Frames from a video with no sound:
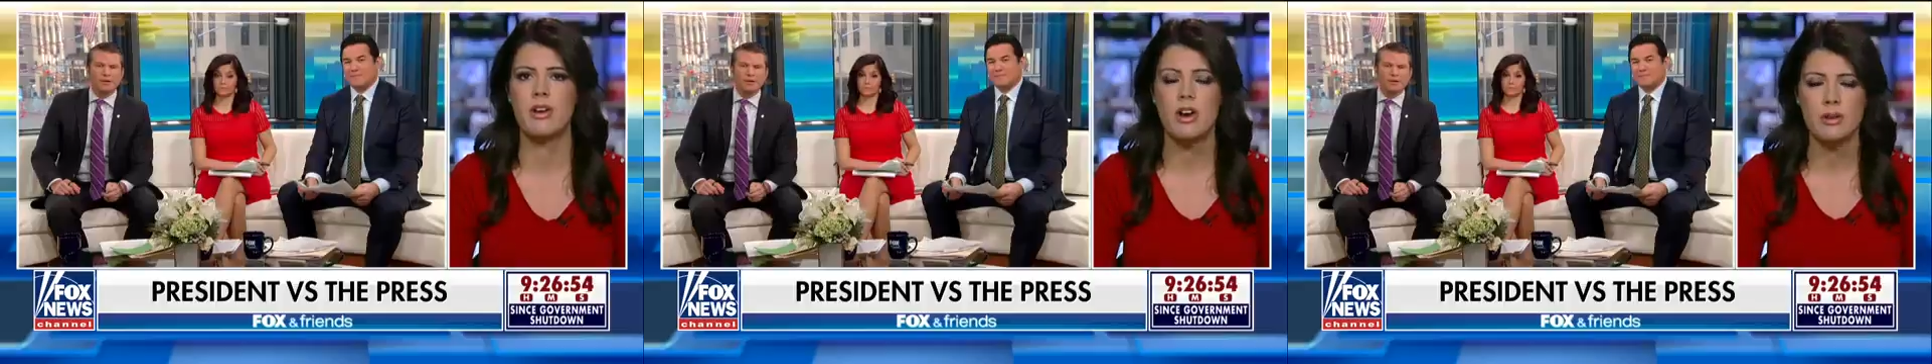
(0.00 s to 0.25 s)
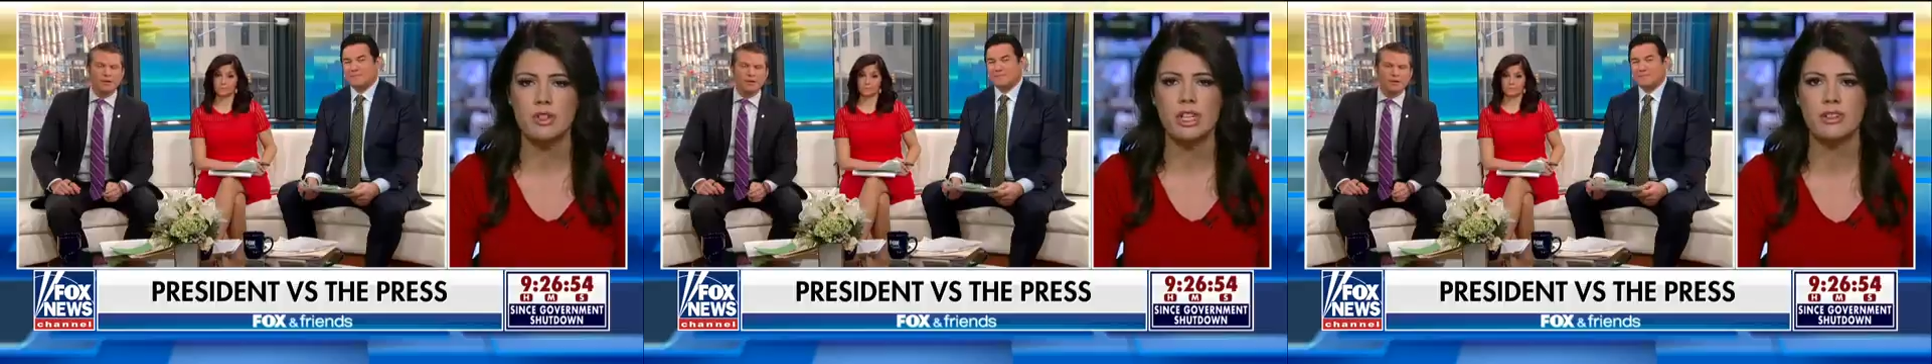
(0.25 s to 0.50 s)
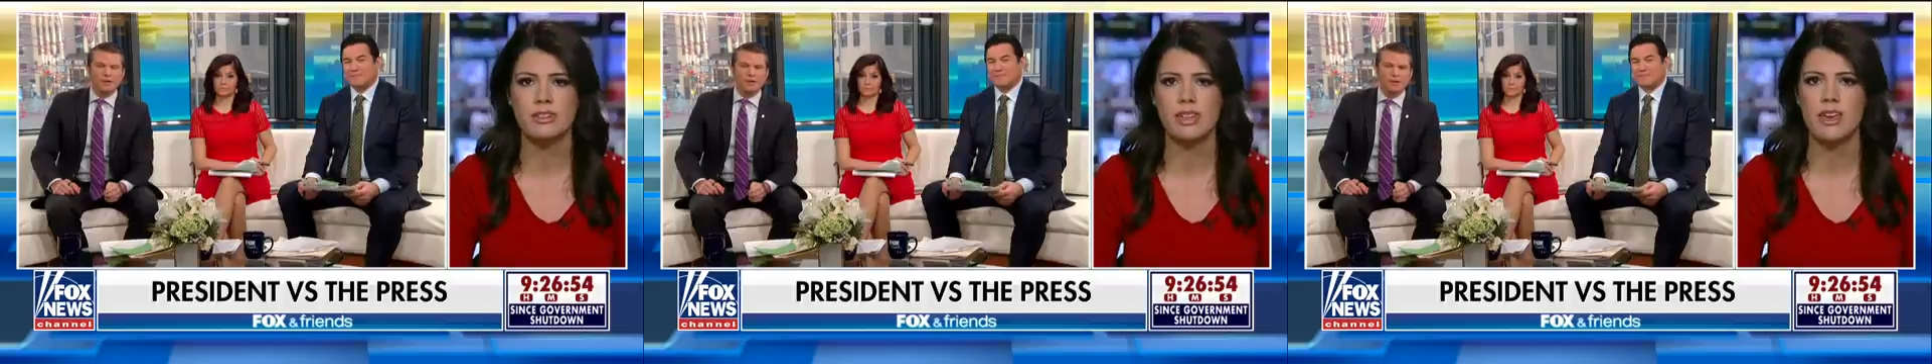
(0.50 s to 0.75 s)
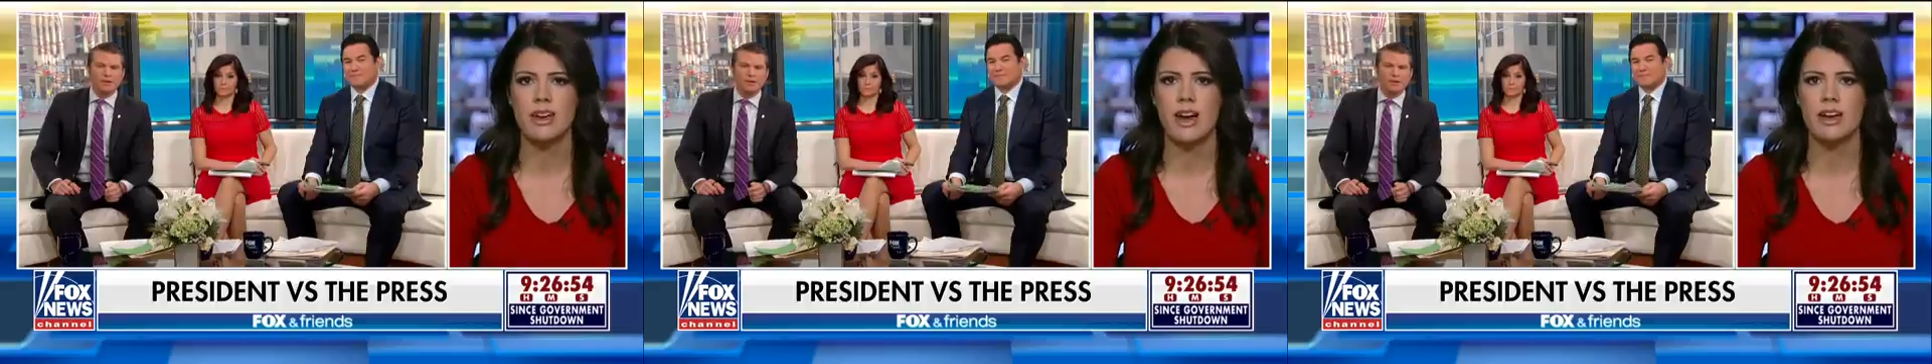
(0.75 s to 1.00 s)
expert and armchair
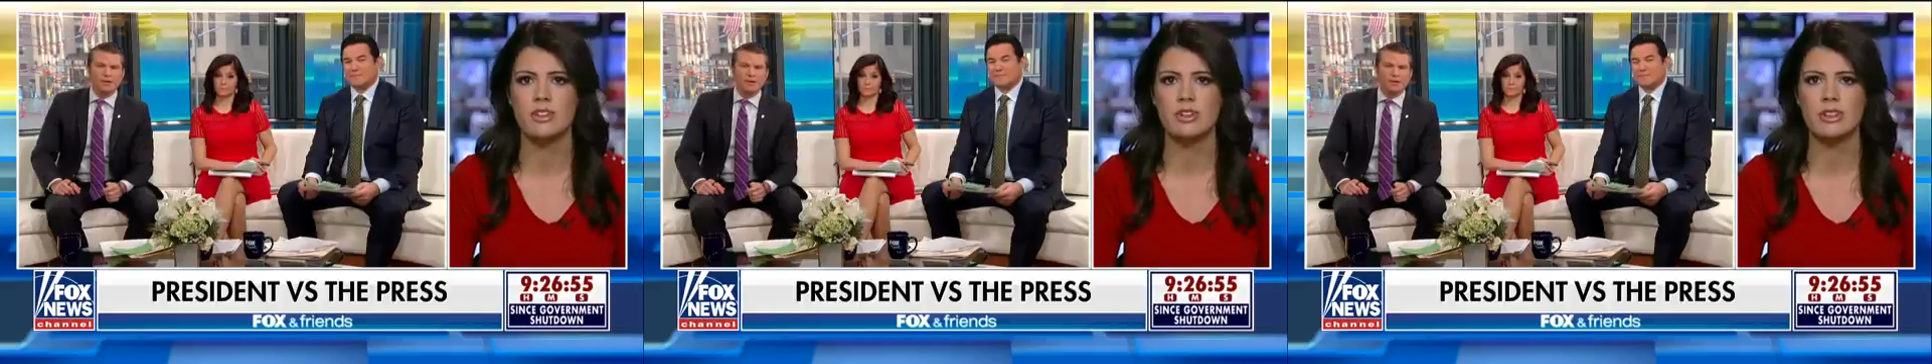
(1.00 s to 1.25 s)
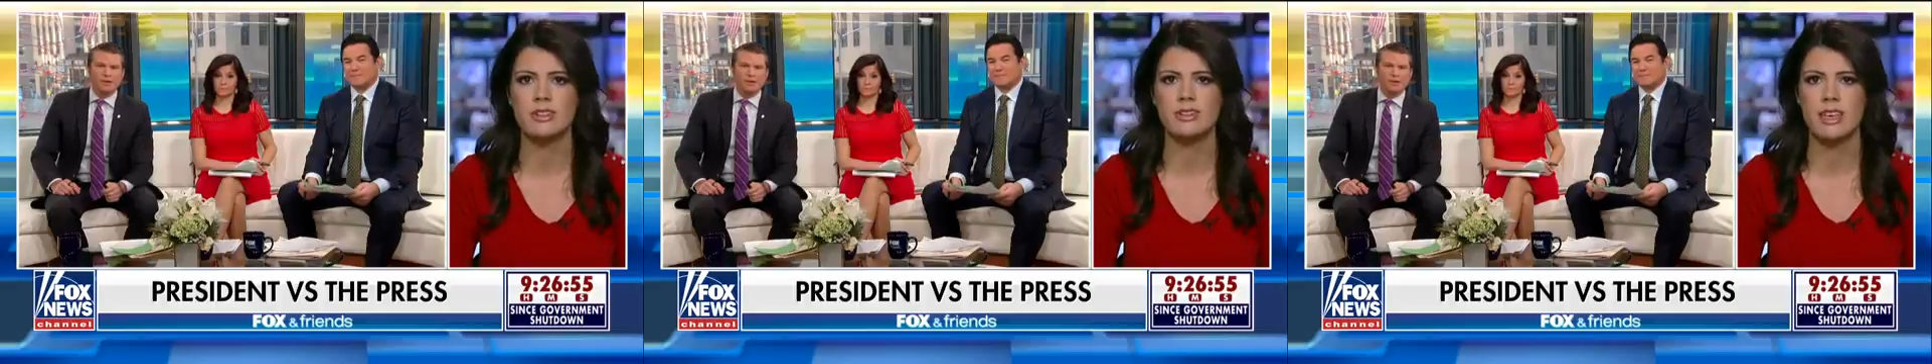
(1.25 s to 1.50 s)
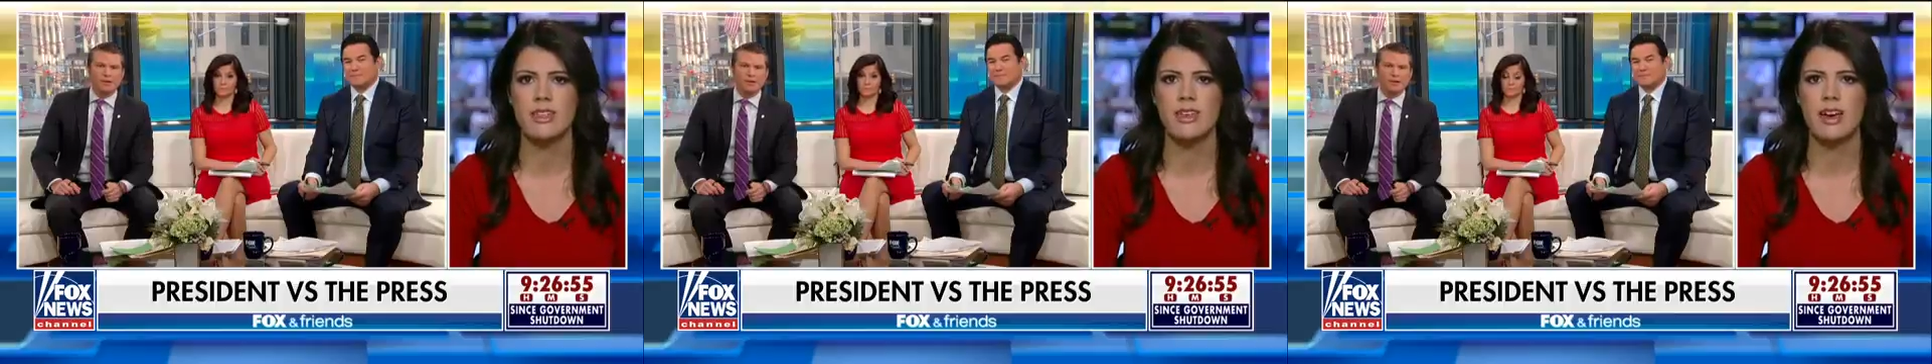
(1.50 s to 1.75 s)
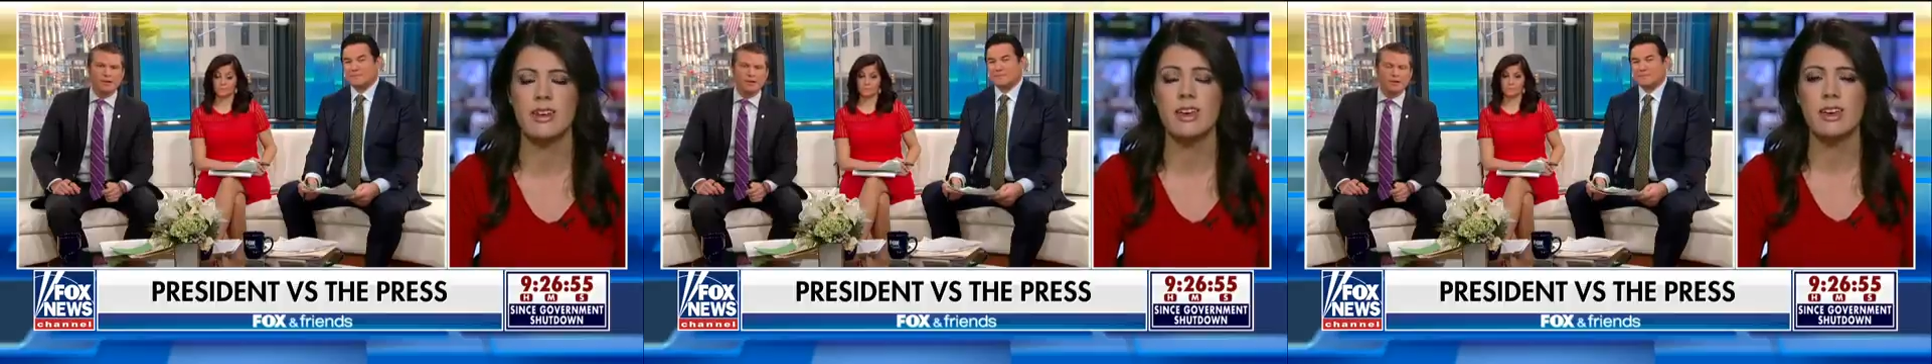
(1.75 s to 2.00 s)
psychiatrist say
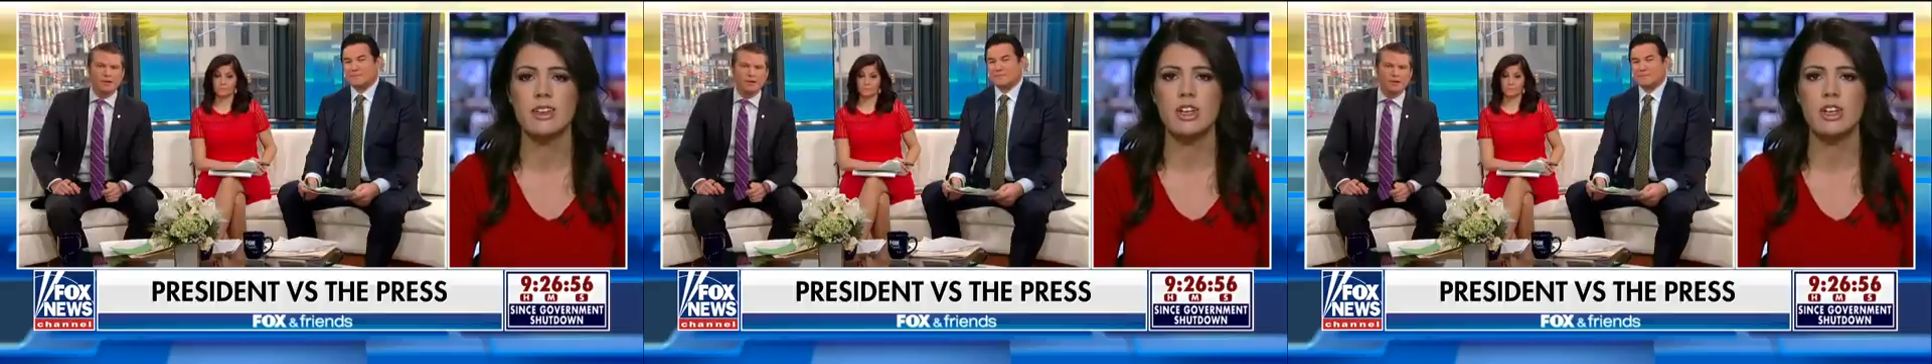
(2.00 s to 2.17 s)
that,